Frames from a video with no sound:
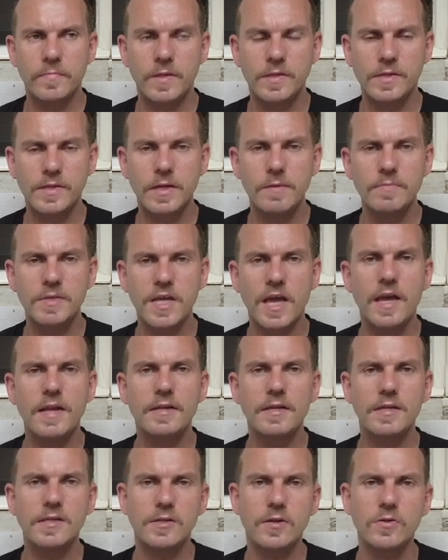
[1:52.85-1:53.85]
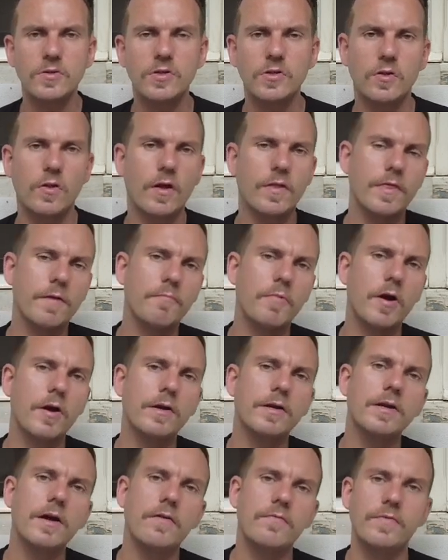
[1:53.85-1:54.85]
seems antisocial on the
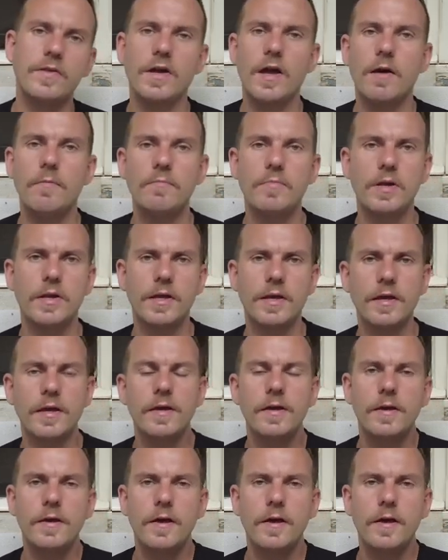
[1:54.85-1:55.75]
part of the company.